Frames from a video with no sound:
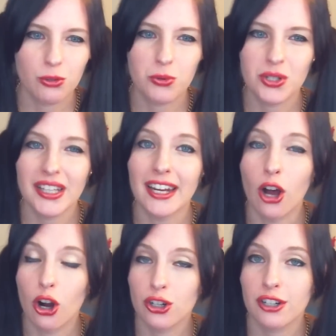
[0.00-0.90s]
So it was a lot
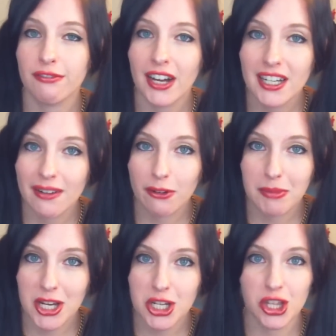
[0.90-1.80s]
harder to find
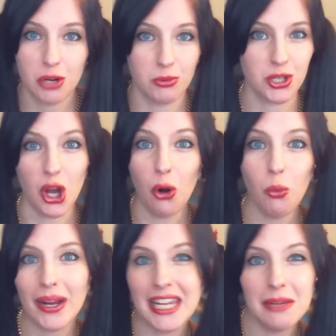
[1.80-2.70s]
information. There was no
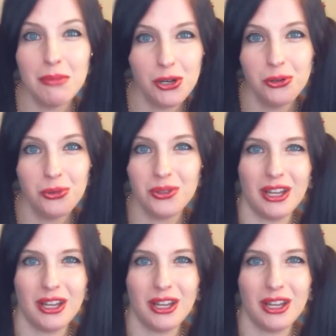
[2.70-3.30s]
WikiMoon.